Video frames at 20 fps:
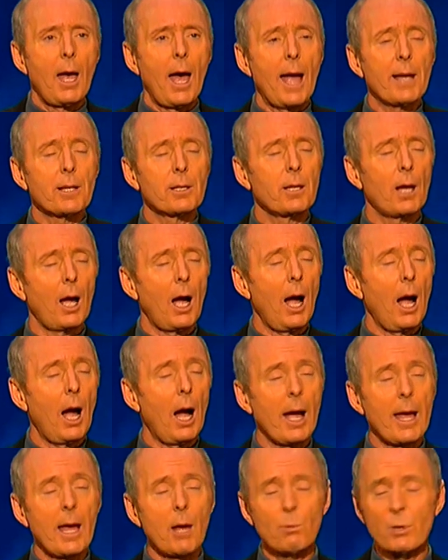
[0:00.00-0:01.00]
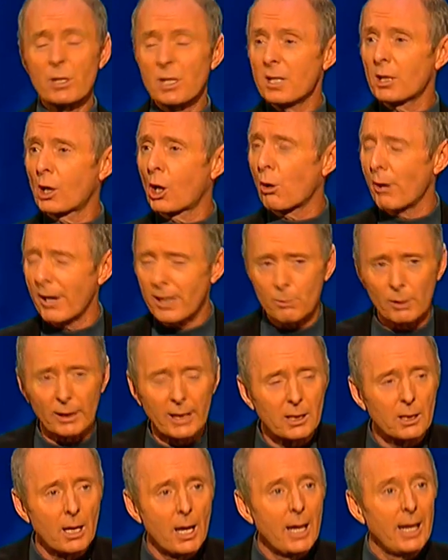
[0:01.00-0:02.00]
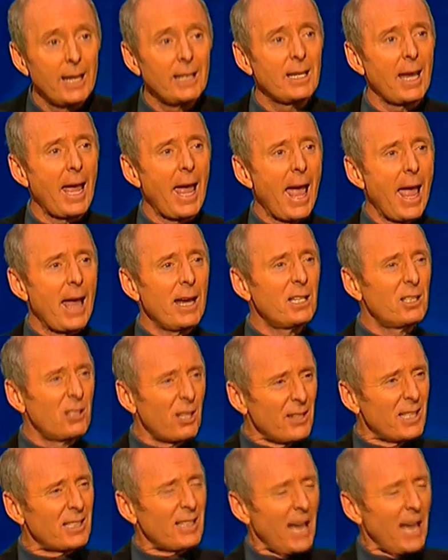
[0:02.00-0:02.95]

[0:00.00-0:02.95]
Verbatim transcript: And uh, it was incredible. He'd, he'd, he'd done